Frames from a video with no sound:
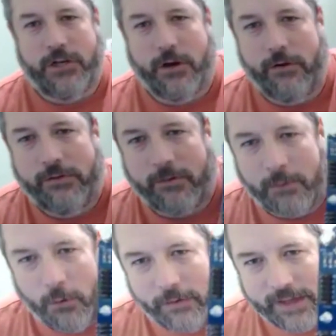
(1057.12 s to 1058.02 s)
show some
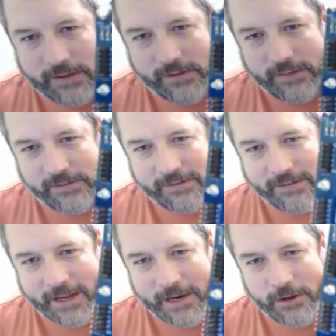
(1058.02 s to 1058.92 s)
cool things that this
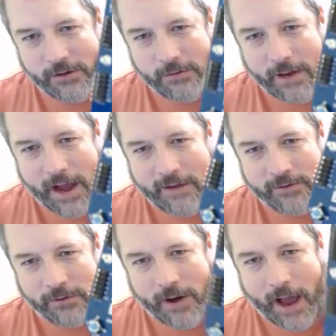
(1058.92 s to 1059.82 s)
can do
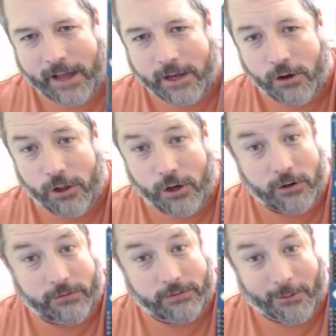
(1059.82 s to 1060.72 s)
after I go
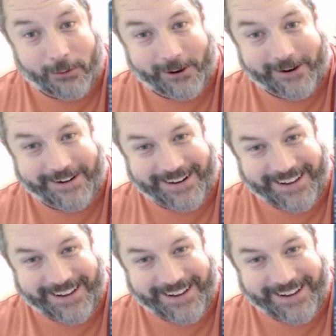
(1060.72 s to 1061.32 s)
learn some more.